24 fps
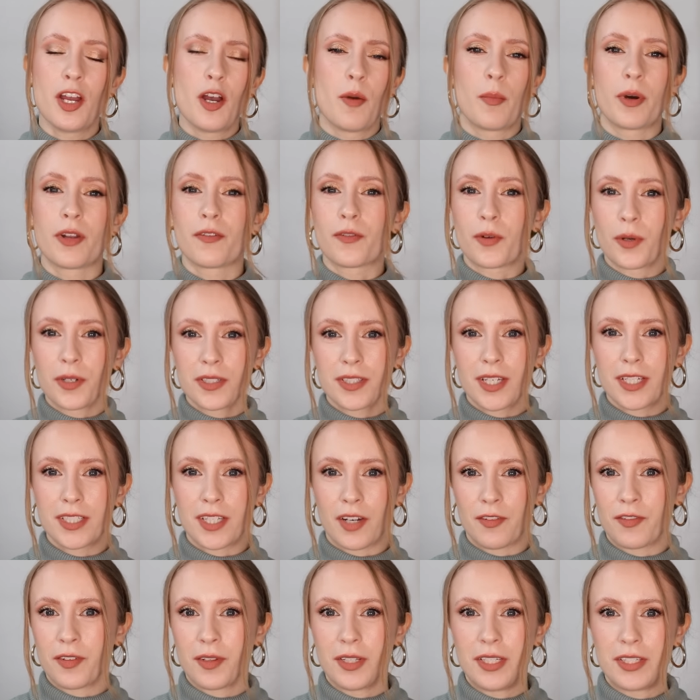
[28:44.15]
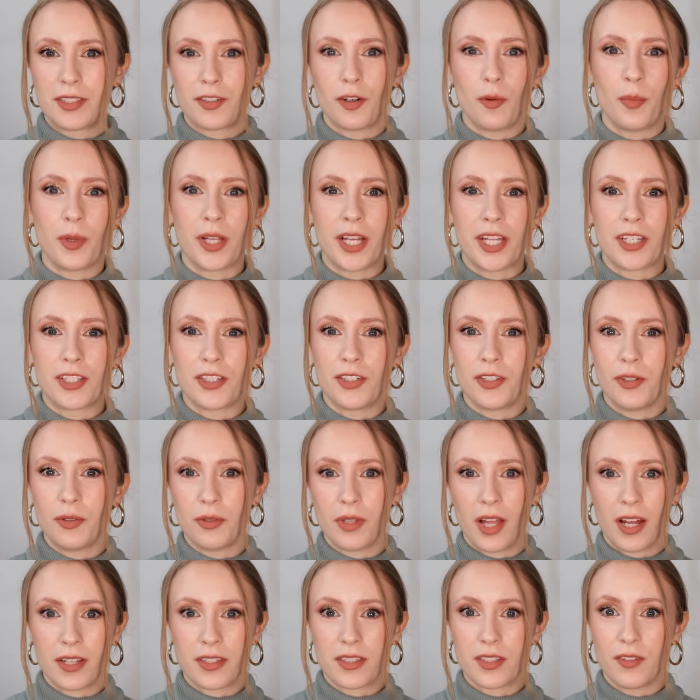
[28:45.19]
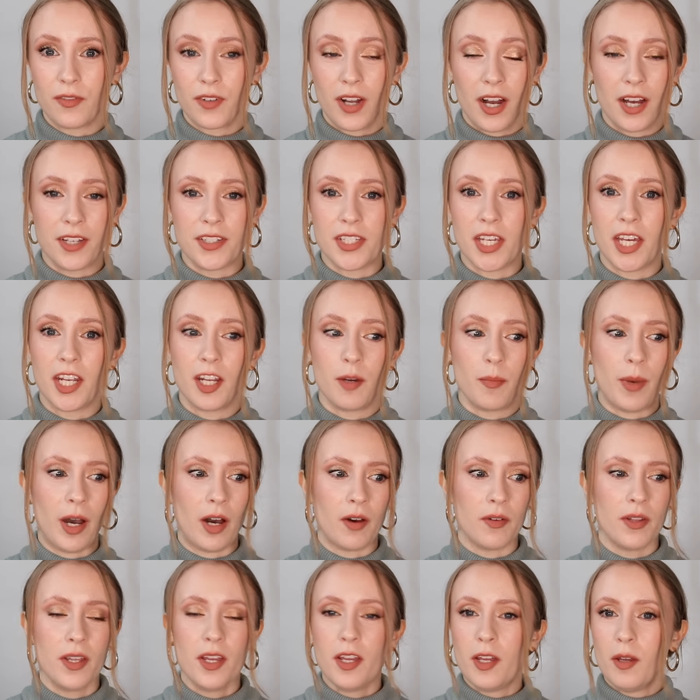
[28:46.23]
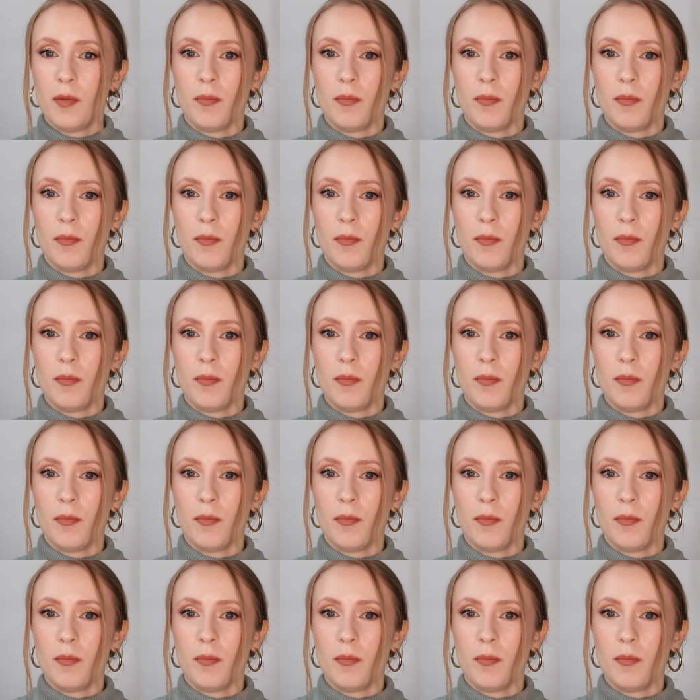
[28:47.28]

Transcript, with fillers: but of course I definitely still plan to do lots of content about